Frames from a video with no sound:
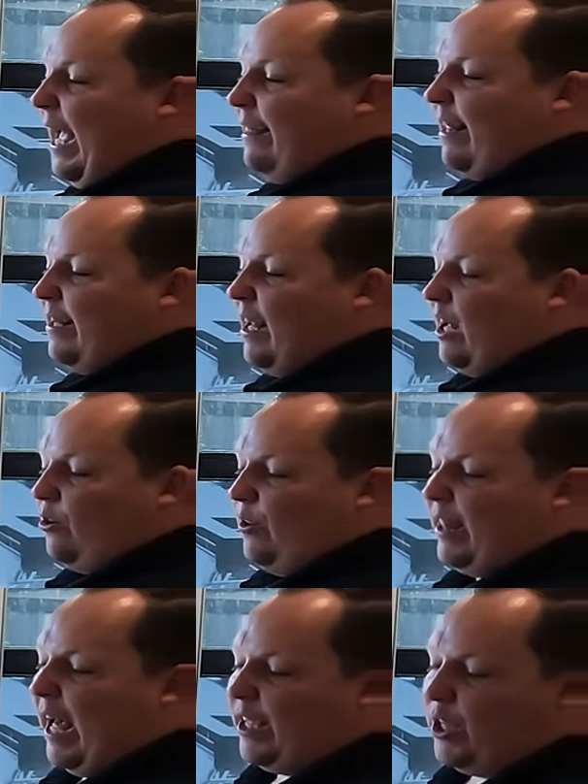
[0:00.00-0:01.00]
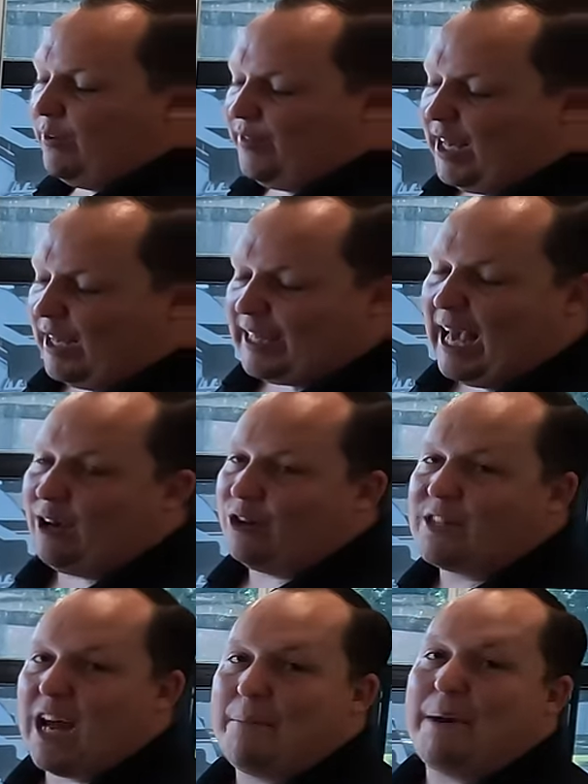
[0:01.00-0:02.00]
and then not only that, you even got
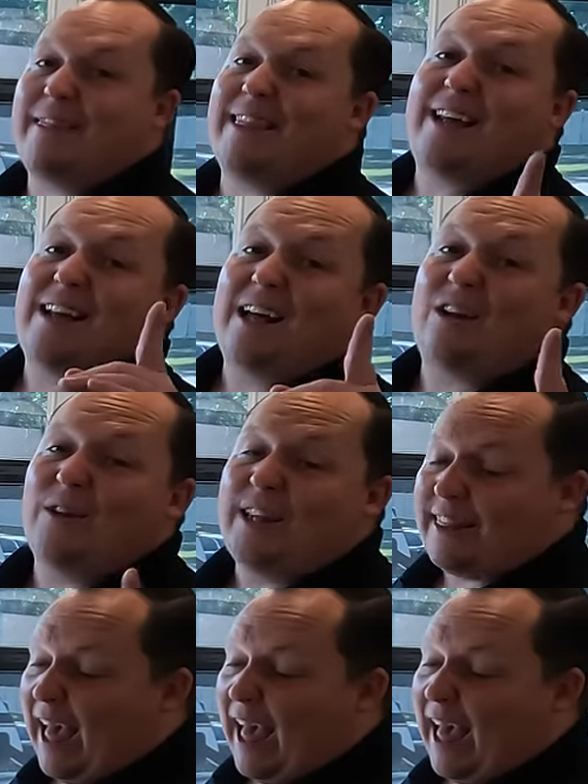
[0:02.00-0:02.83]
countertop. And then not only